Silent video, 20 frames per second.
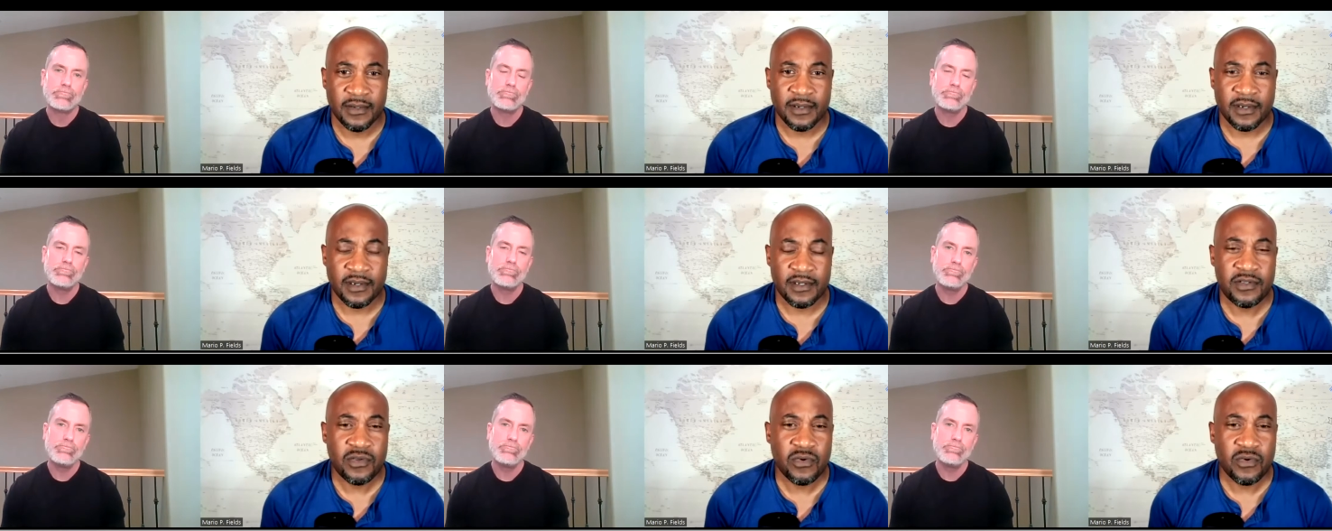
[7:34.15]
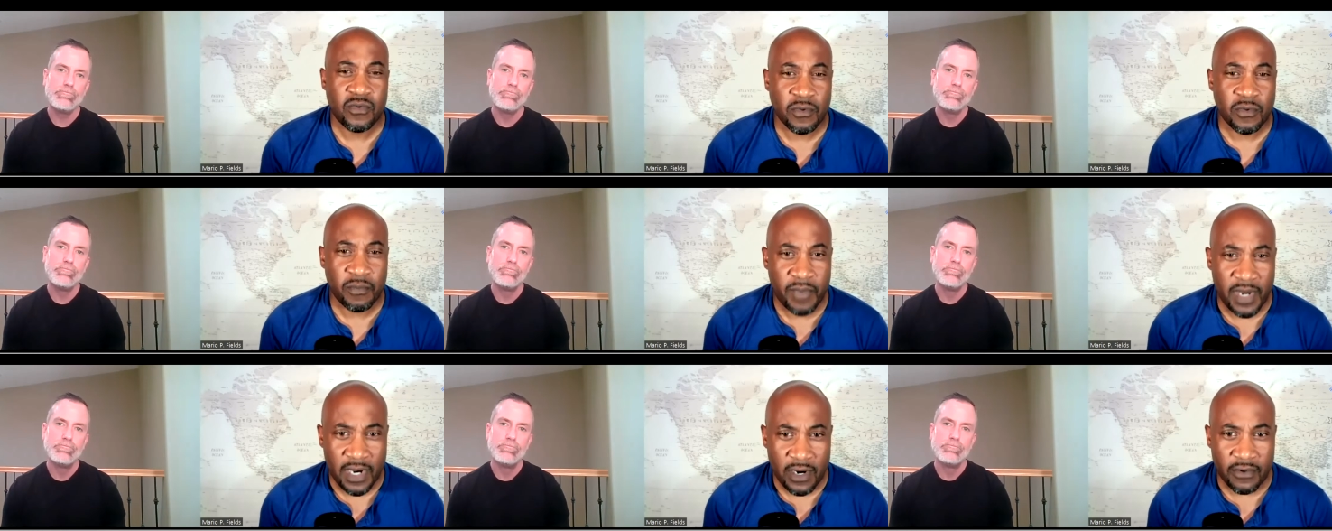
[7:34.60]
Speaker 1: uh, you were
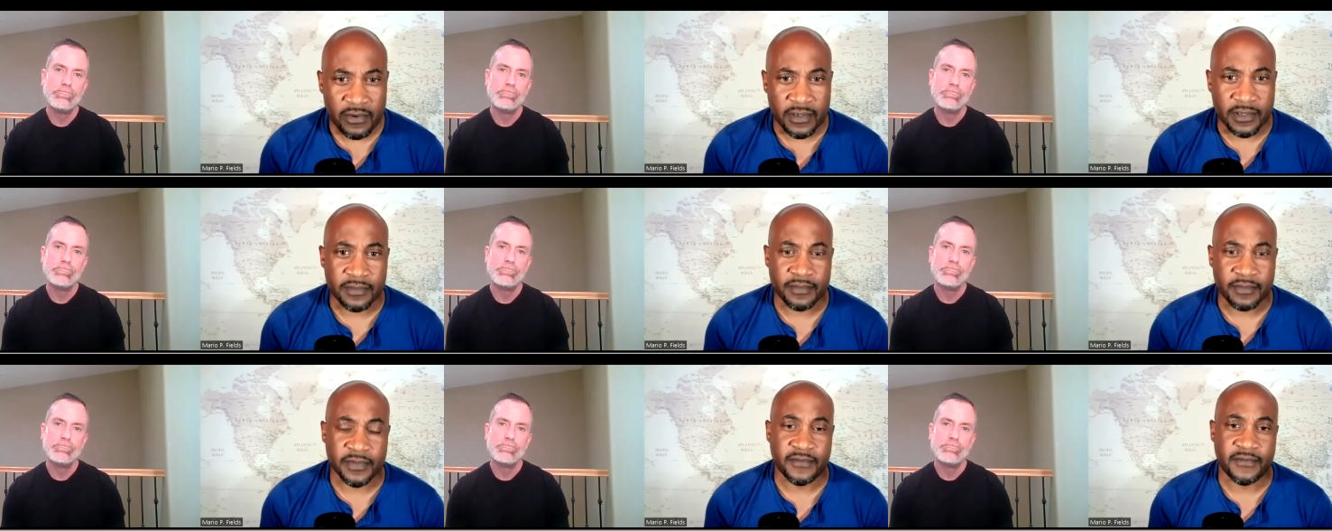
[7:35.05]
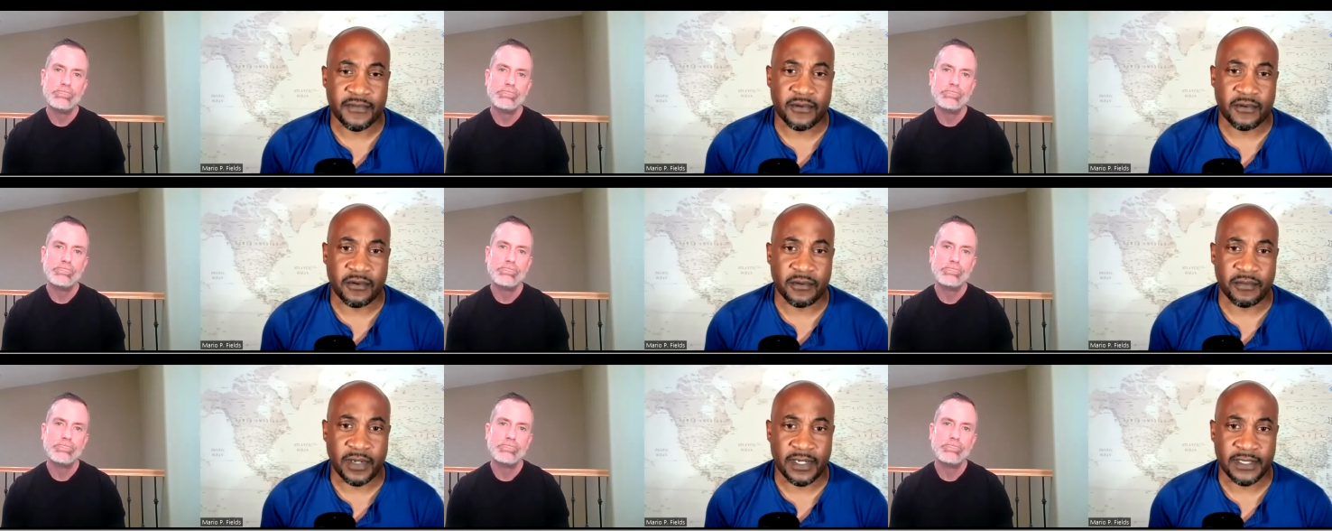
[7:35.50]
married
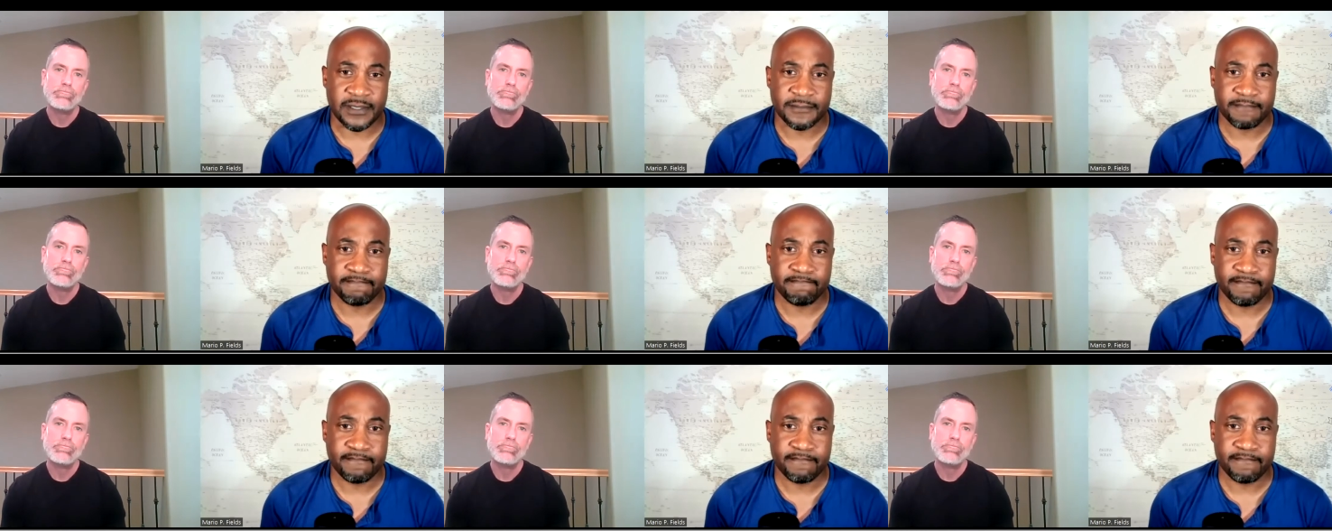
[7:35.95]
before, Mike,